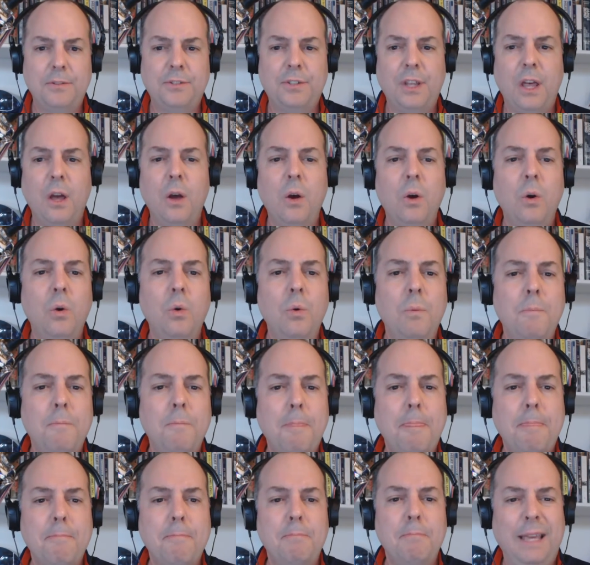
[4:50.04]
So
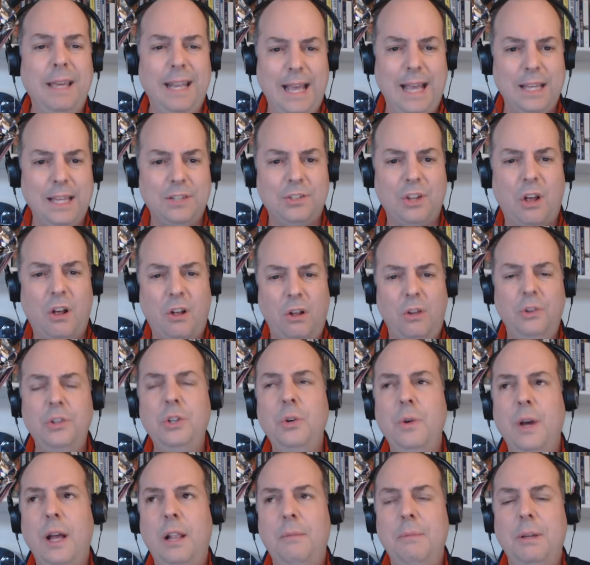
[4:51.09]
it has all
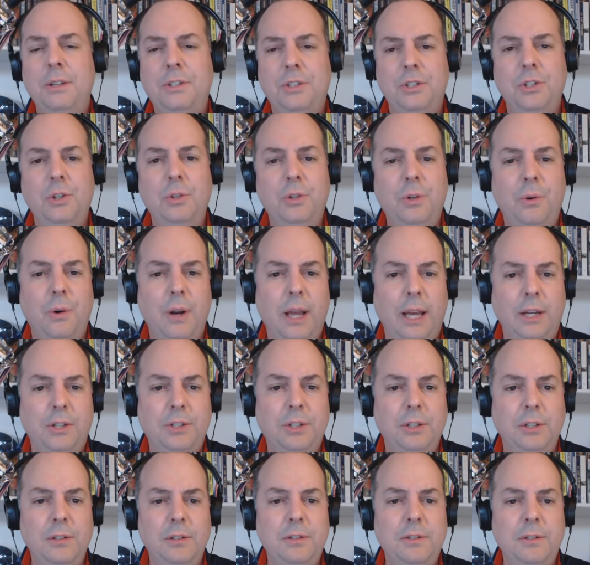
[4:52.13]
new elements, new
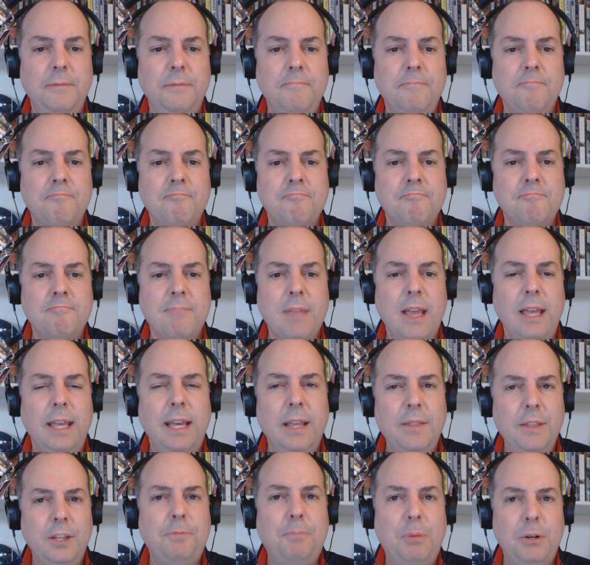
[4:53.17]
directions.
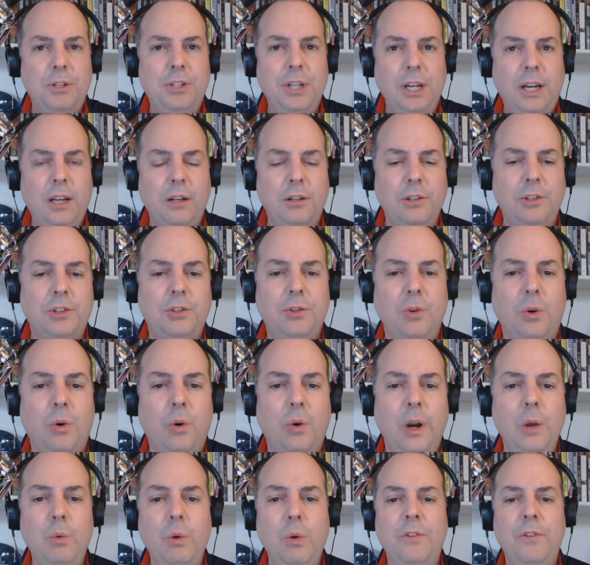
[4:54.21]
In this particular
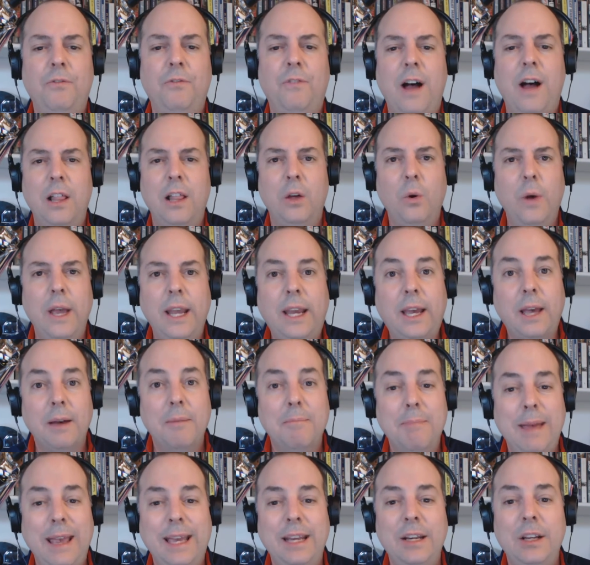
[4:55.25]
story, we follow a
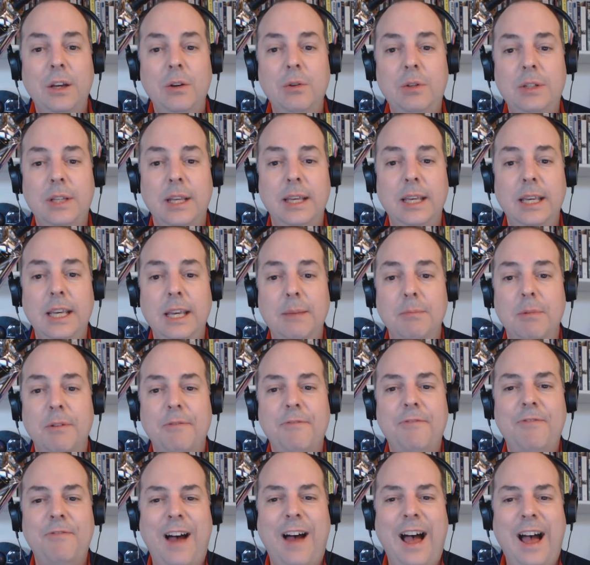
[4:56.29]
commando team
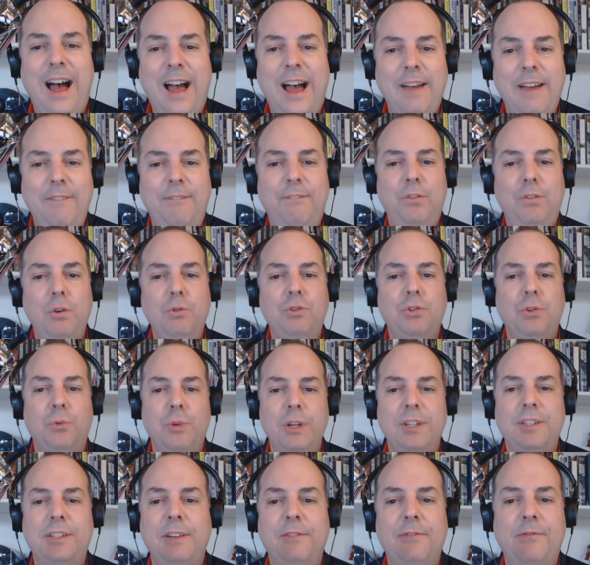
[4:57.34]
of 5
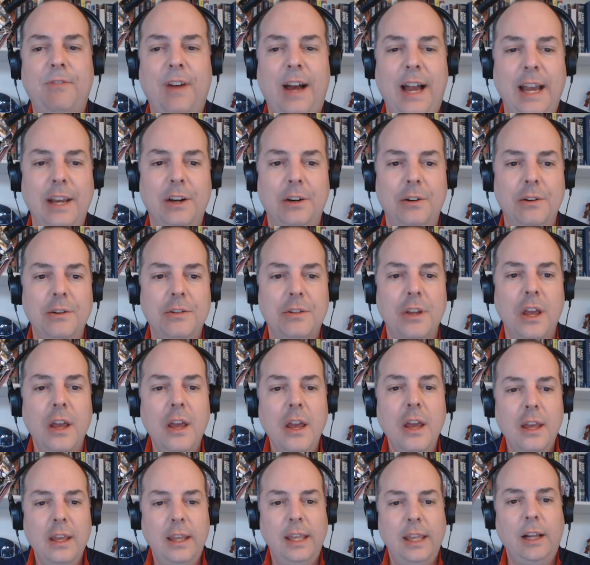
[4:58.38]
futuristic fighters,
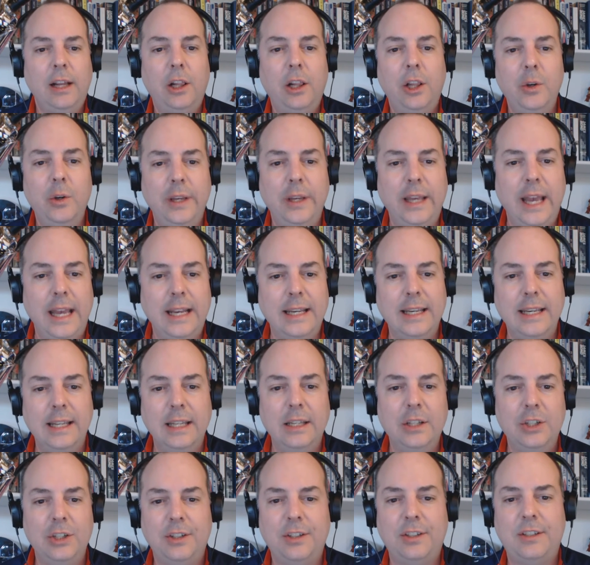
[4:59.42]
including a
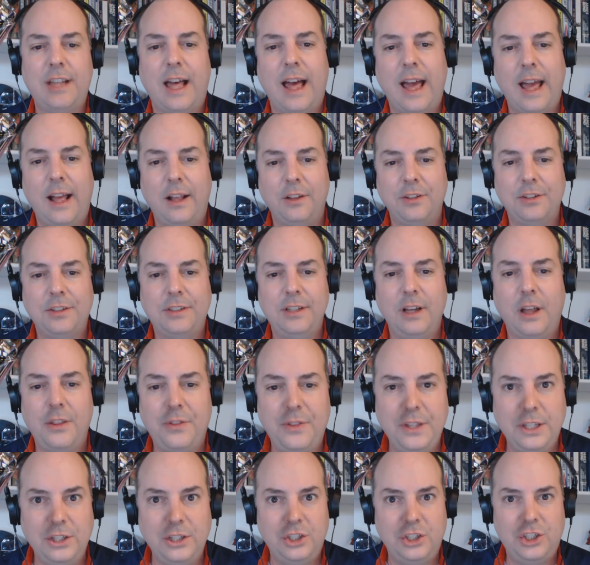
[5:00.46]
ninja-style
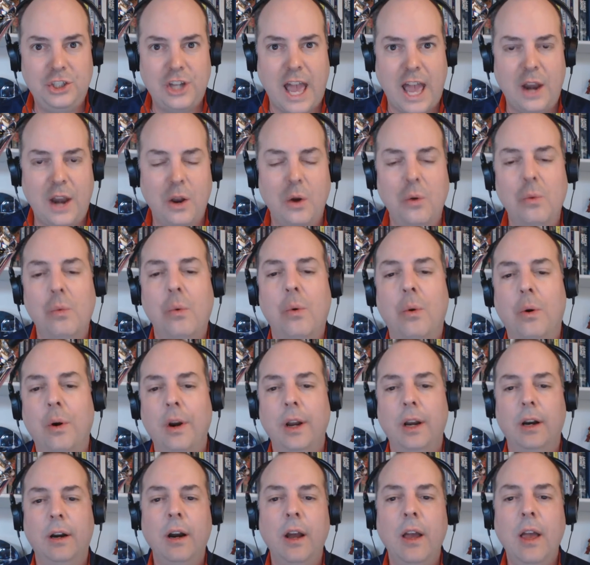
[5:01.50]
stealthy shadow
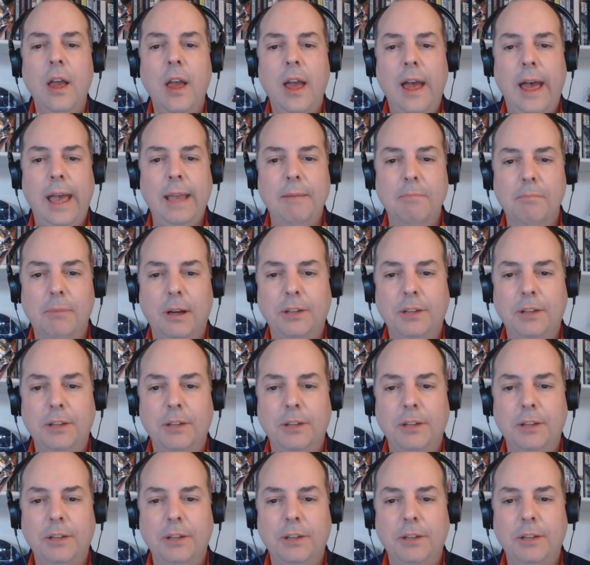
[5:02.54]
warrior, a